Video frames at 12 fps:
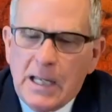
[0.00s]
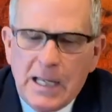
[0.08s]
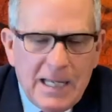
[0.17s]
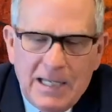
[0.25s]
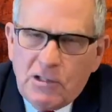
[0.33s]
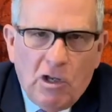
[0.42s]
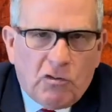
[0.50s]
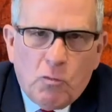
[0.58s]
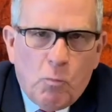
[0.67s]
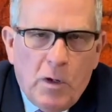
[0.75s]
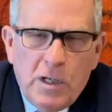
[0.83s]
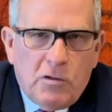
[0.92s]
He doesn't
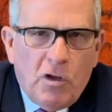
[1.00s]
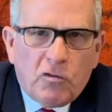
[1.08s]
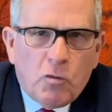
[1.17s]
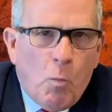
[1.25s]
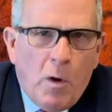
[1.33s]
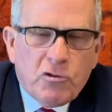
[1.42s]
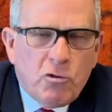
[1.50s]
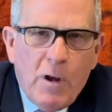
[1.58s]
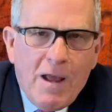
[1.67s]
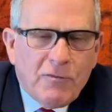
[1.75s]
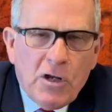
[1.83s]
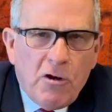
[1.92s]
want you to
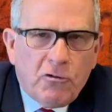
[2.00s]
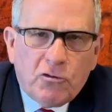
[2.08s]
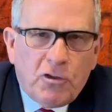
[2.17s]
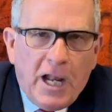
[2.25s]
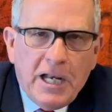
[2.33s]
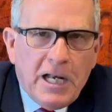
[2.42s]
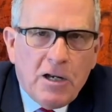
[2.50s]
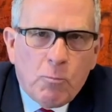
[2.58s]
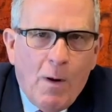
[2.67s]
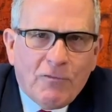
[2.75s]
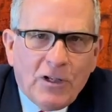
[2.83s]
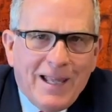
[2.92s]
have an understanding and a
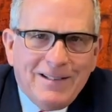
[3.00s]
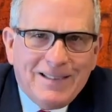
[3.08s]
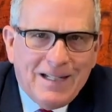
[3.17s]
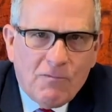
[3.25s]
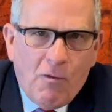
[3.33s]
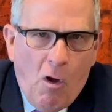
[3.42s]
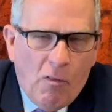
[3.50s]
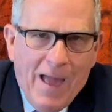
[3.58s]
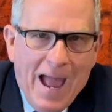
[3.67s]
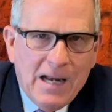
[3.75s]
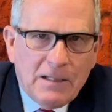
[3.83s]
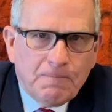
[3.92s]
revelation of all that.